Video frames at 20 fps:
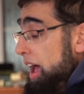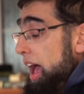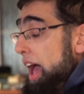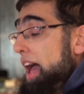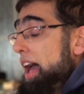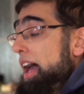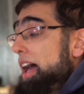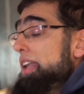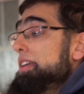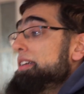
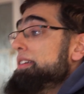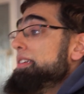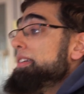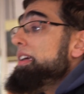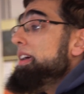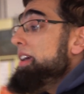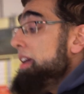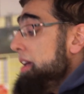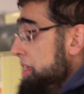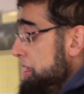And
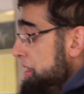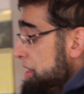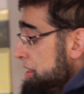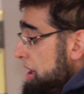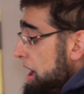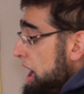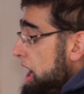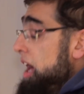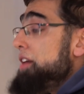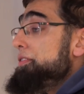
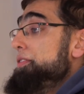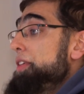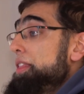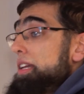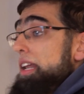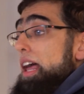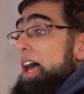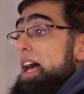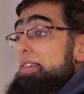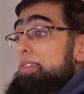Hafez
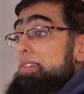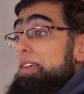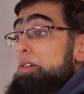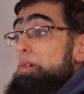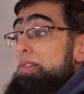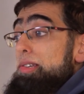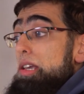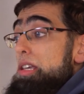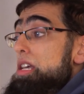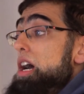al-Assad
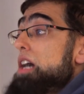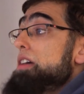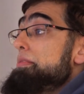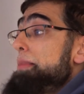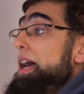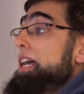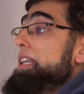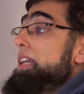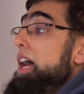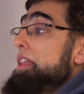was a young
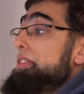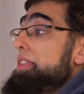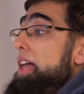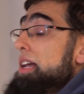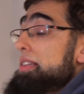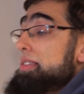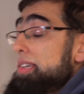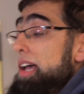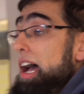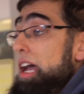man at
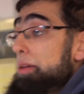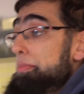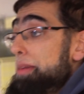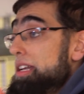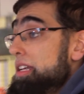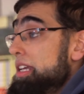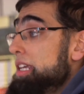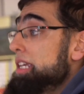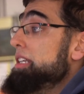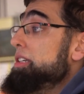that time,
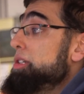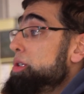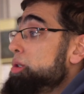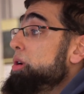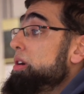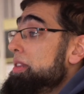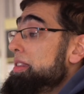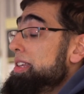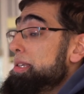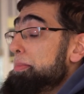and he
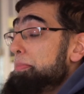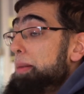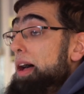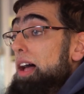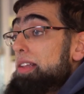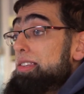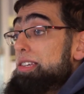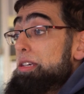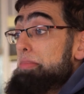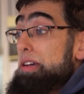joined this
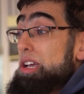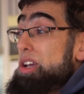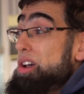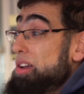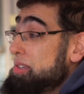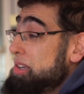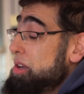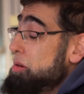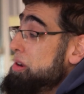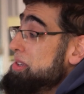party
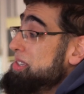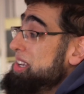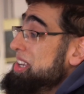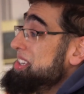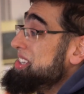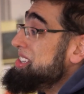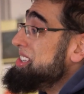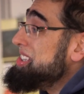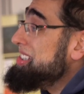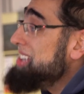because it was a
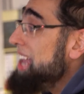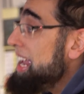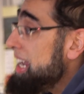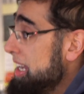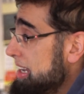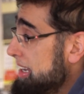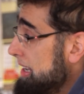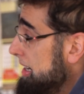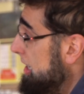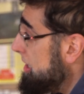
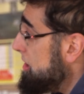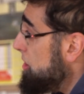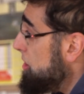secular,